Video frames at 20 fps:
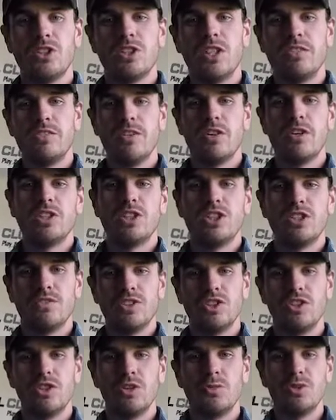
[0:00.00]
advantage of
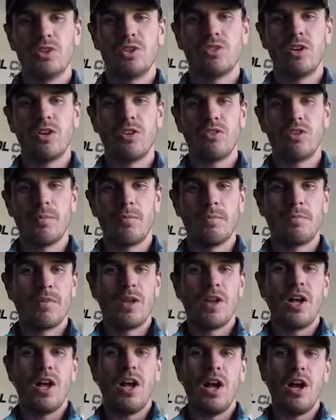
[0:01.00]
a SuperStroke grip
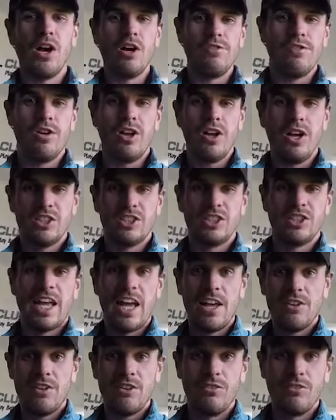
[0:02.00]
over a
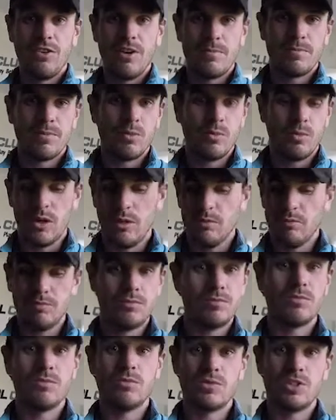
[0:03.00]
standard grip? Well,
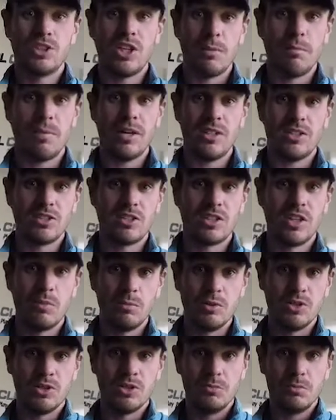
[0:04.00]
some putters
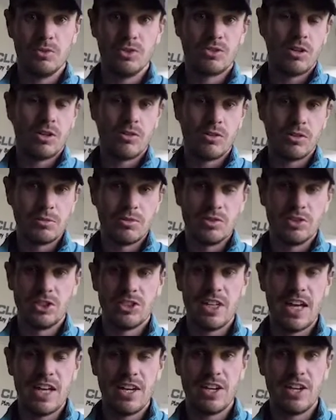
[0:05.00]
come with SuperStroke grips as
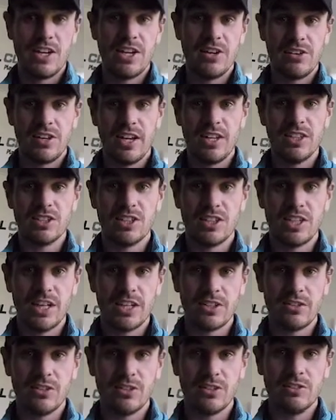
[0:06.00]
standard nowadays, so
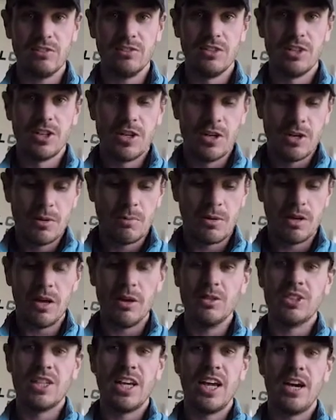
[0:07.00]
that kind of
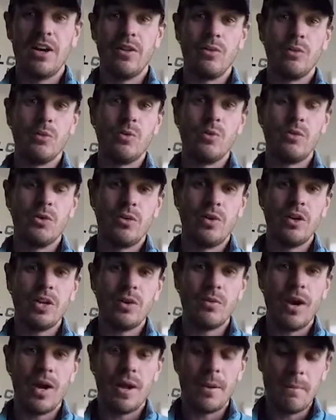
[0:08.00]
blows that out of the water
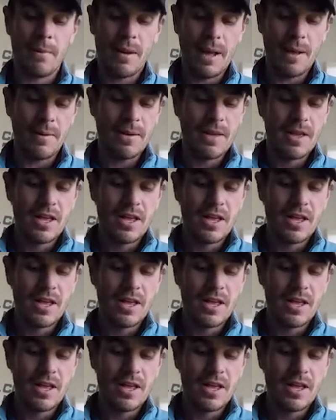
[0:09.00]
anyway, but